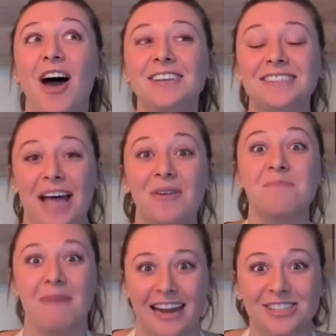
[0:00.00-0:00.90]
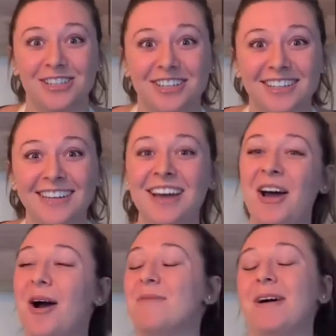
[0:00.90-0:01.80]
sound magical?
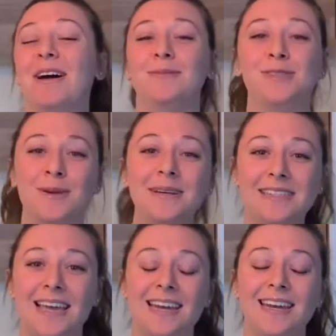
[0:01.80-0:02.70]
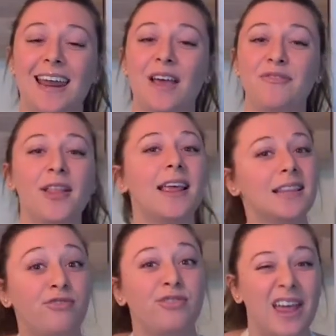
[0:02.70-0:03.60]
Oh my God, I'm so excited. And I feel like
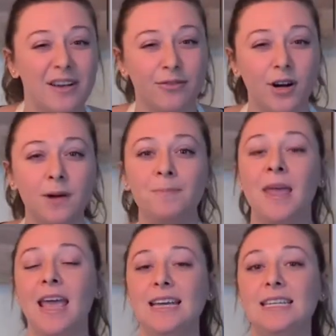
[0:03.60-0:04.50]
this flavor is